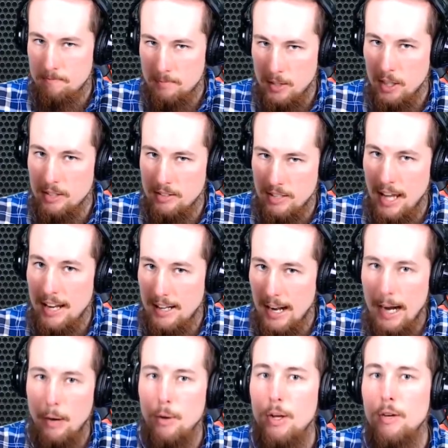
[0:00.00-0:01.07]
does that
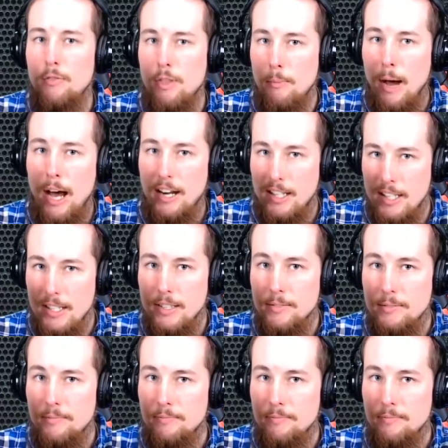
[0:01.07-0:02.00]
area of the body